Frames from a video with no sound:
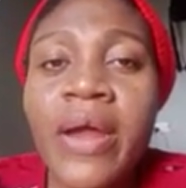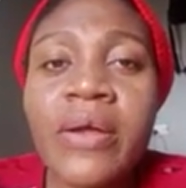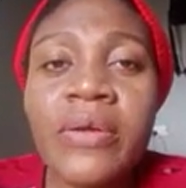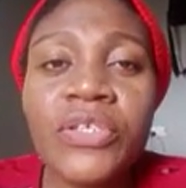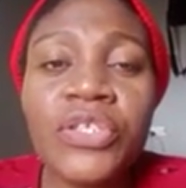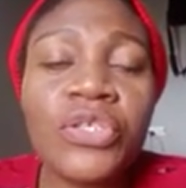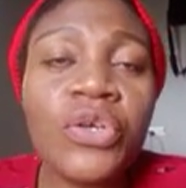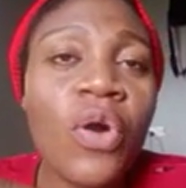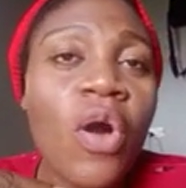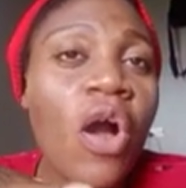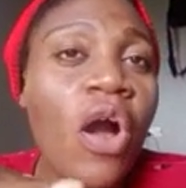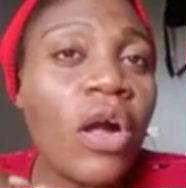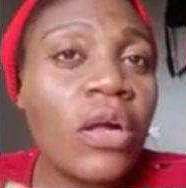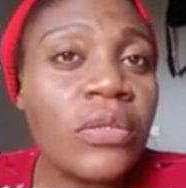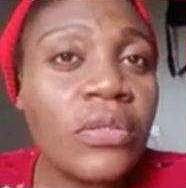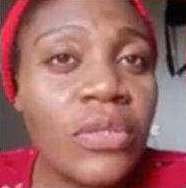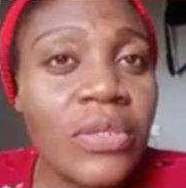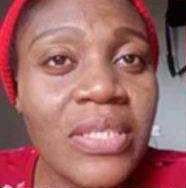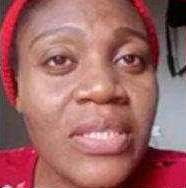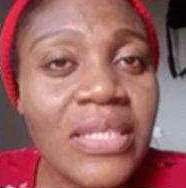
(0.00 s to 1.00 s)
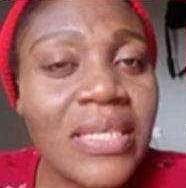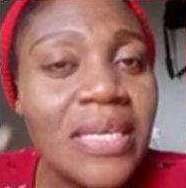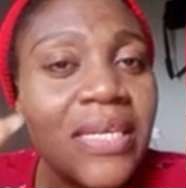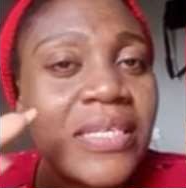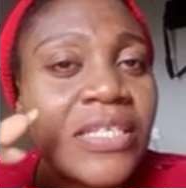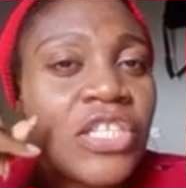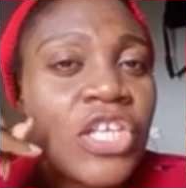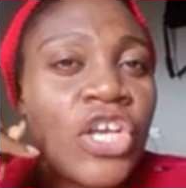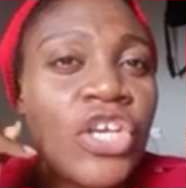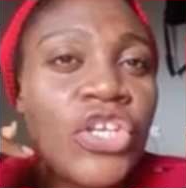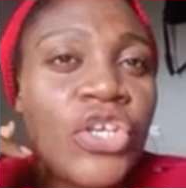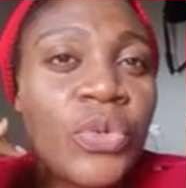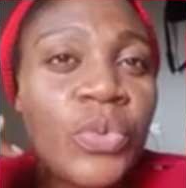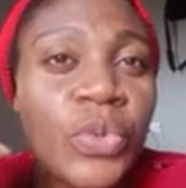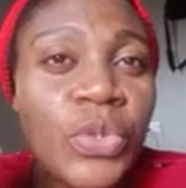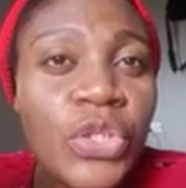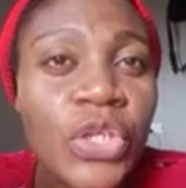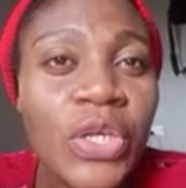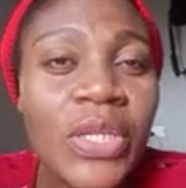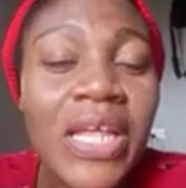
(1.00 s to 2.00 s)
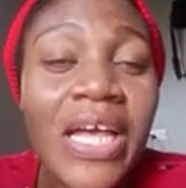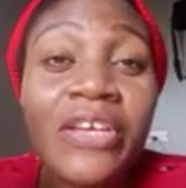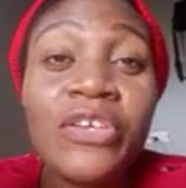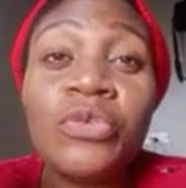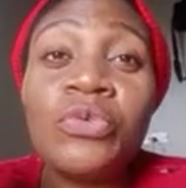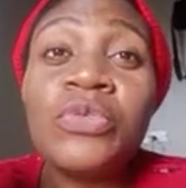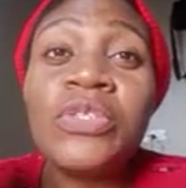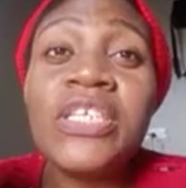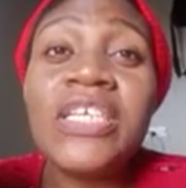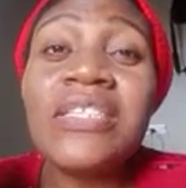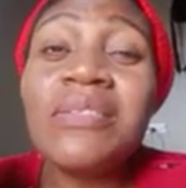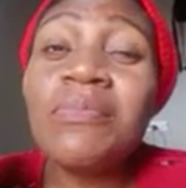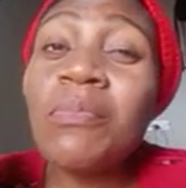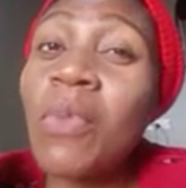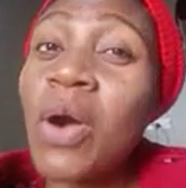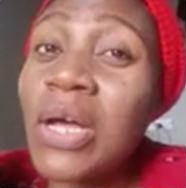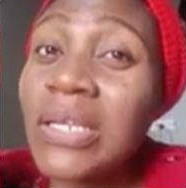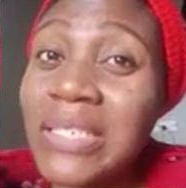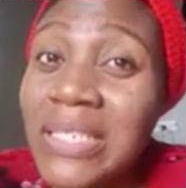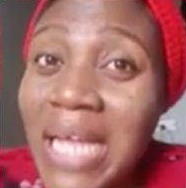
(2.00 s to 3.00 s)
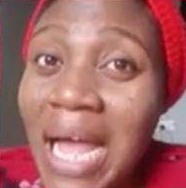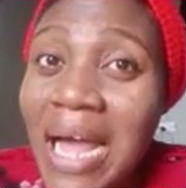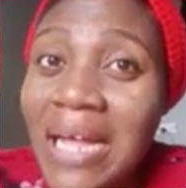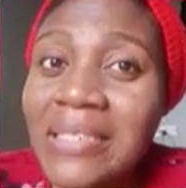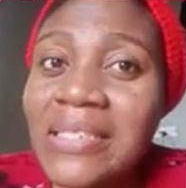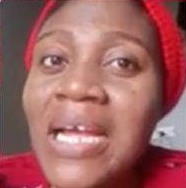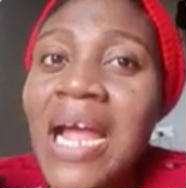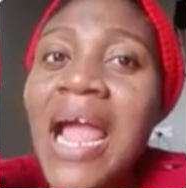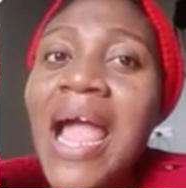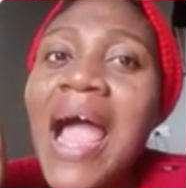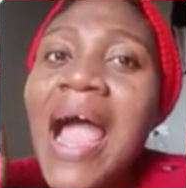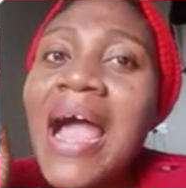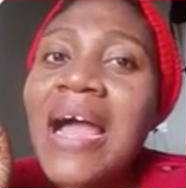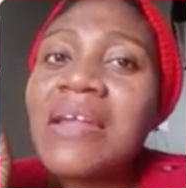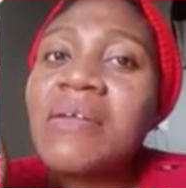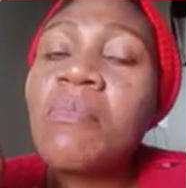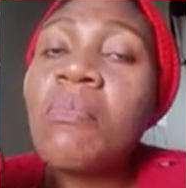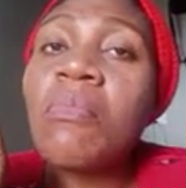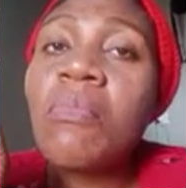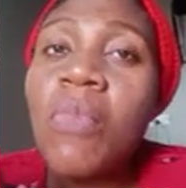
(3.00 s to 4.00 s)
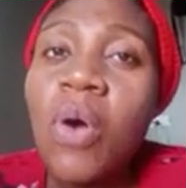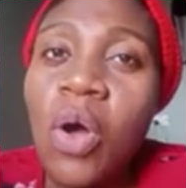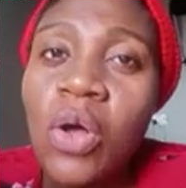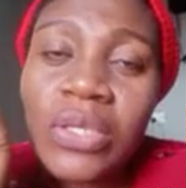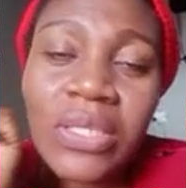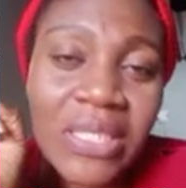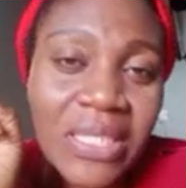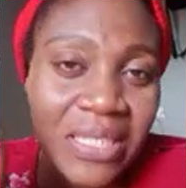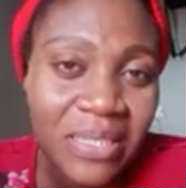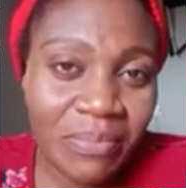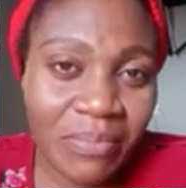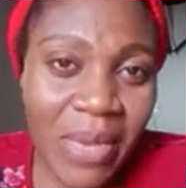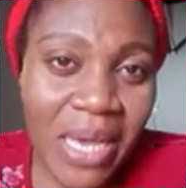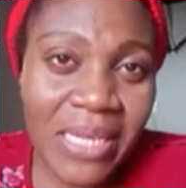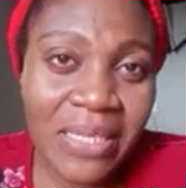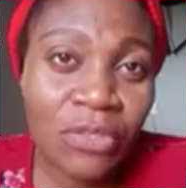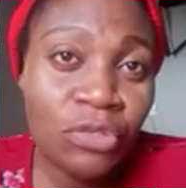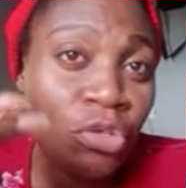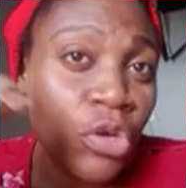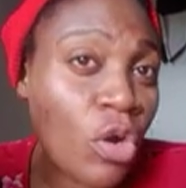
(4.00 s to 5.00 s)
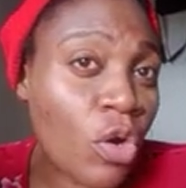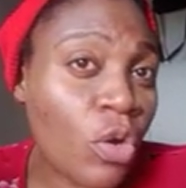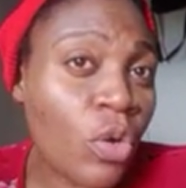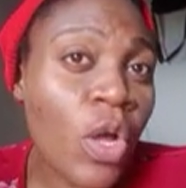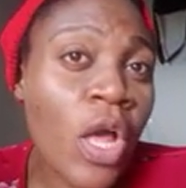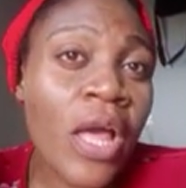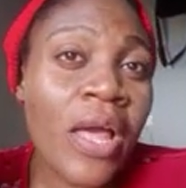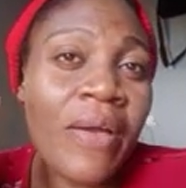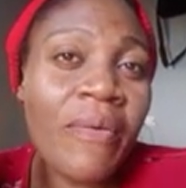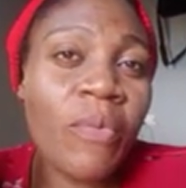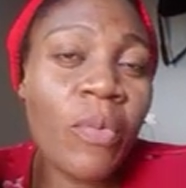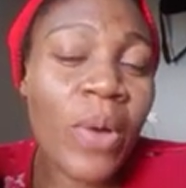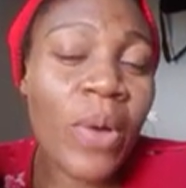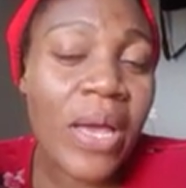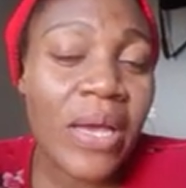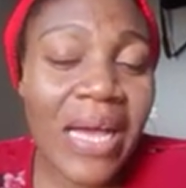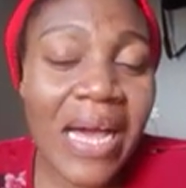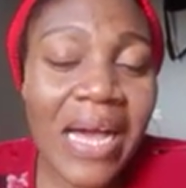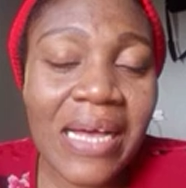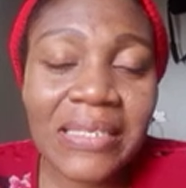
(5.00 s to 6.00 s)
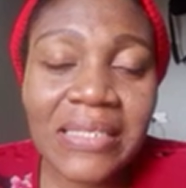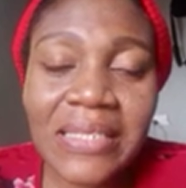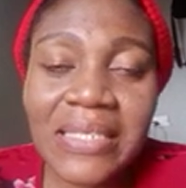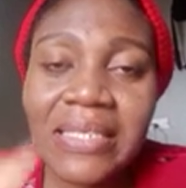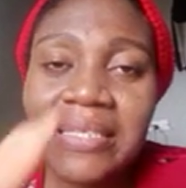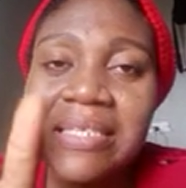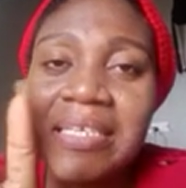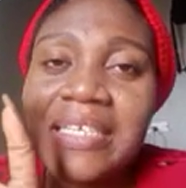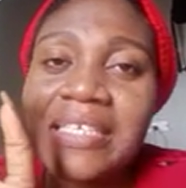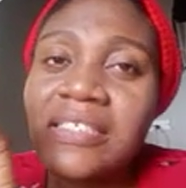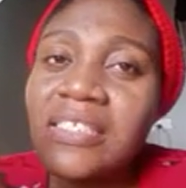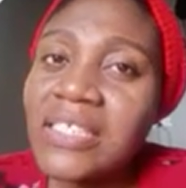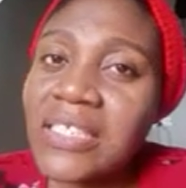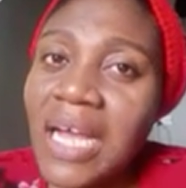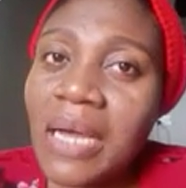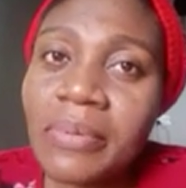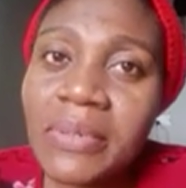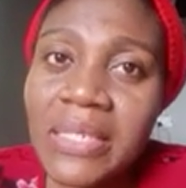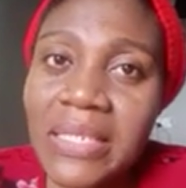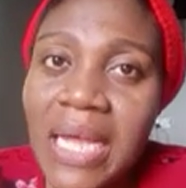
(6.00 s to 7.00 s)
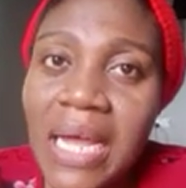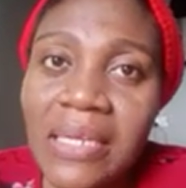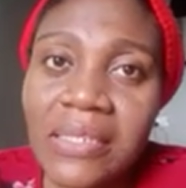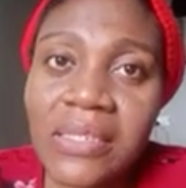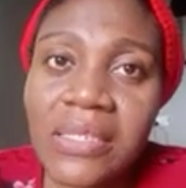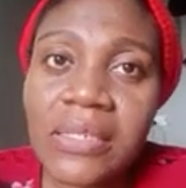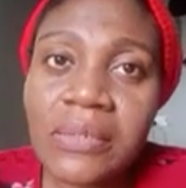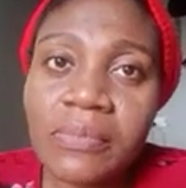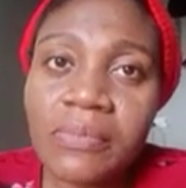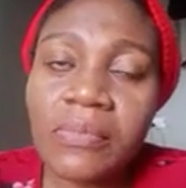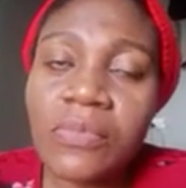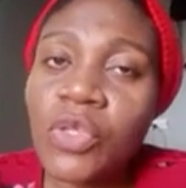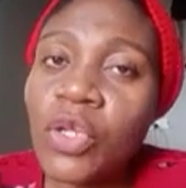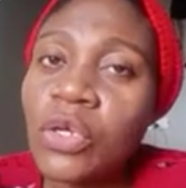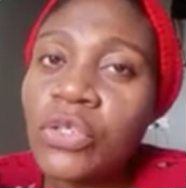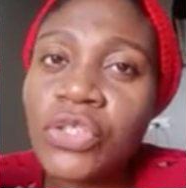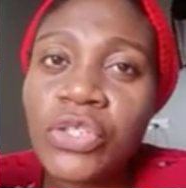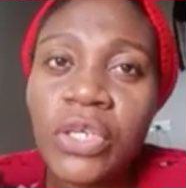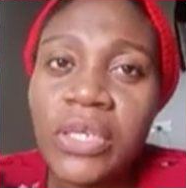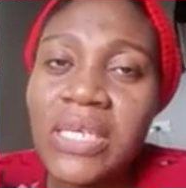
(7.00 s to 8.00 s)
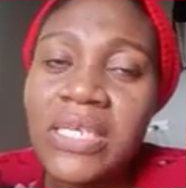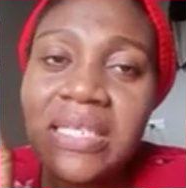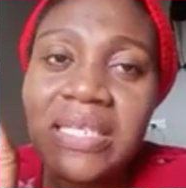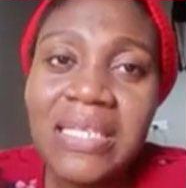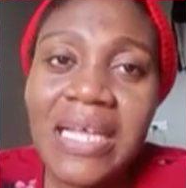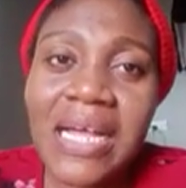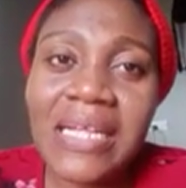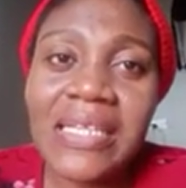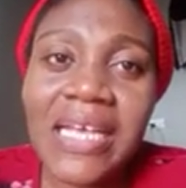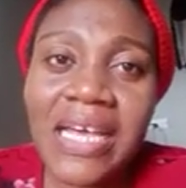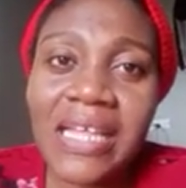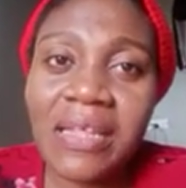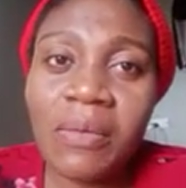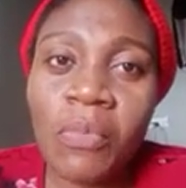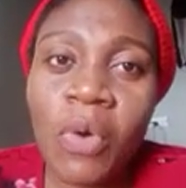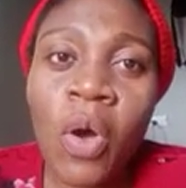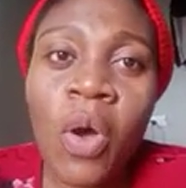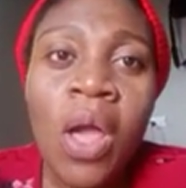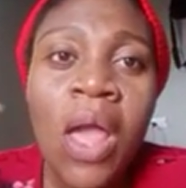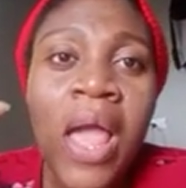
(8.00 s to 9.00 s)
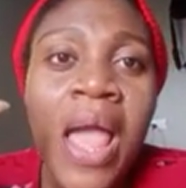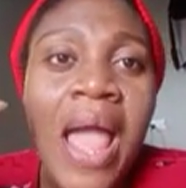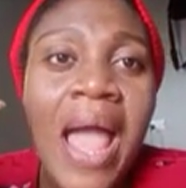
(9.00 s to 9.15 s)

So all those things, you will know that you will need more sand and more cement, though when casting is sharp sand, not shocking sand anymore.